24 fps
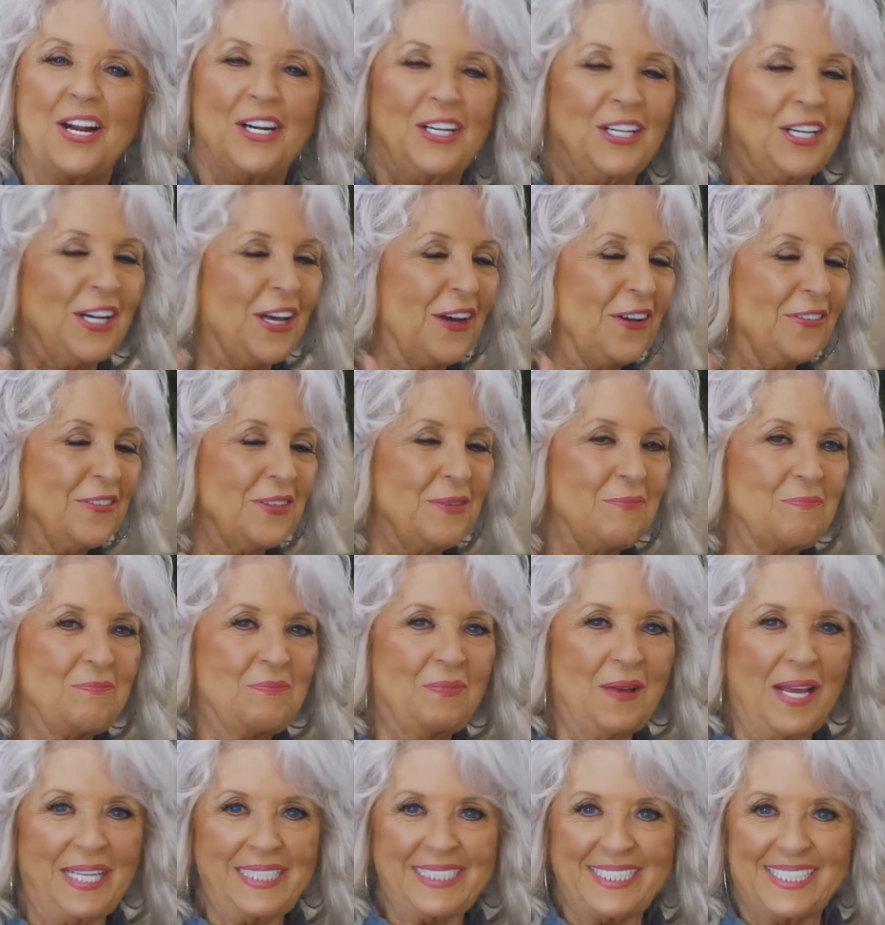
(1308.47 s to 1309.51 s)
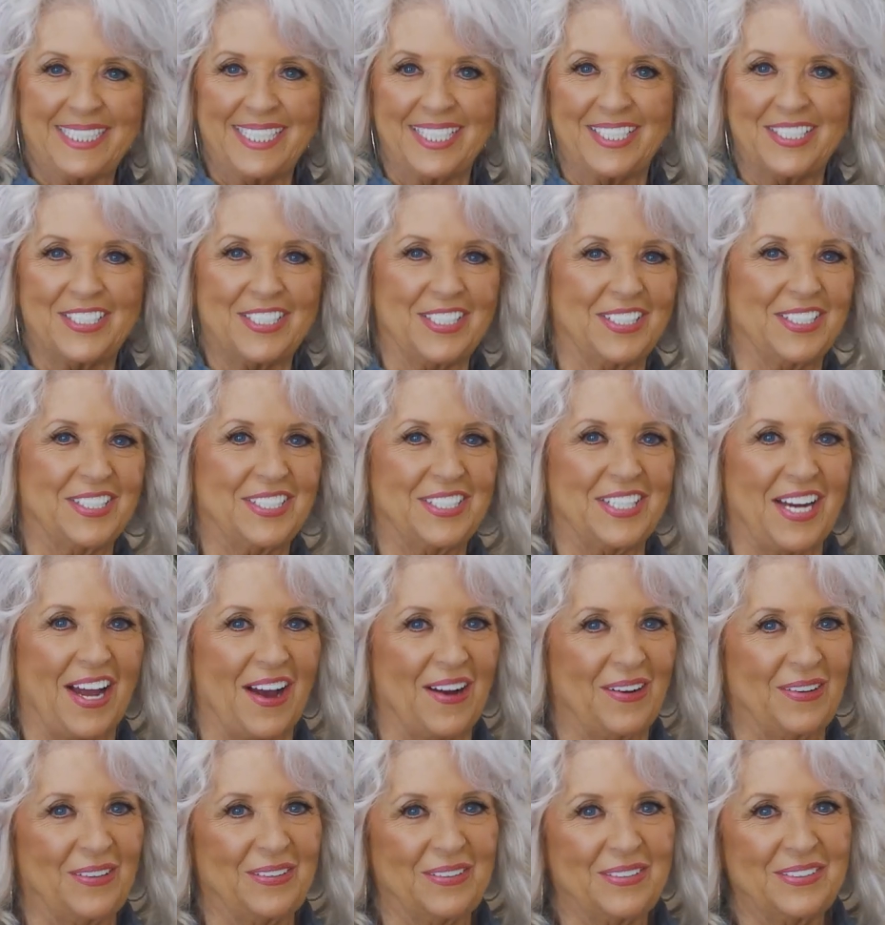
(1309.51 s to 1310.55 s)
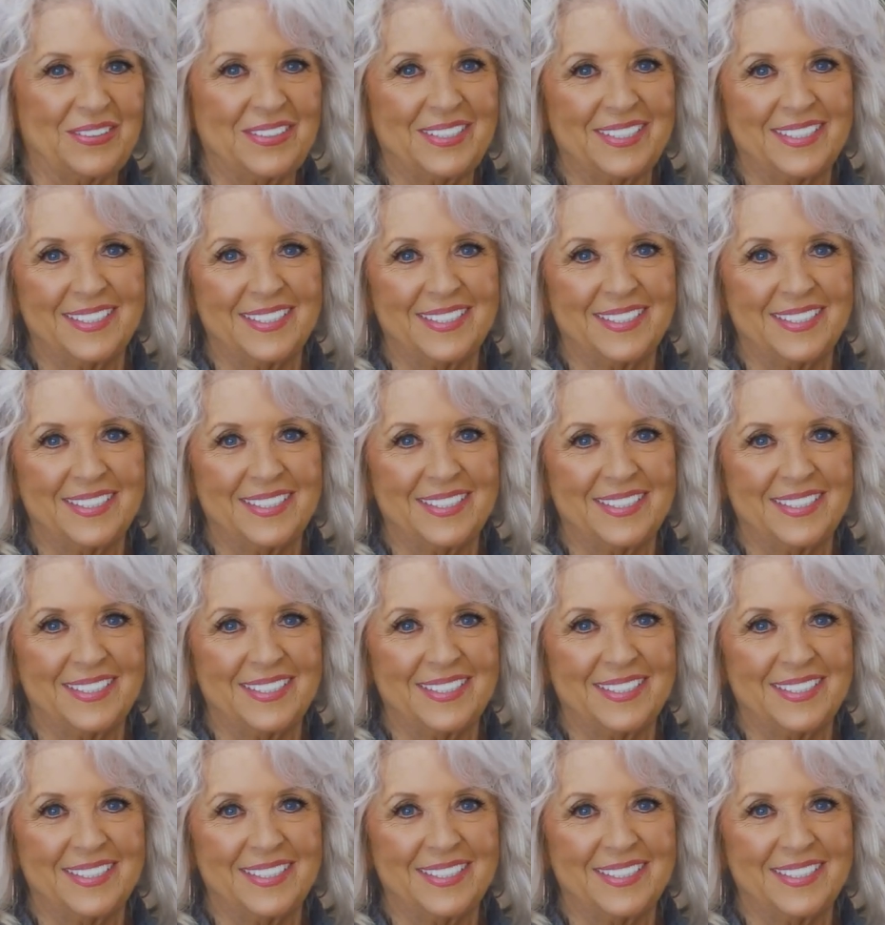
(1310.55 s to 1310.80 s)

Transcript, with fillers: Love and best dishes, y'all.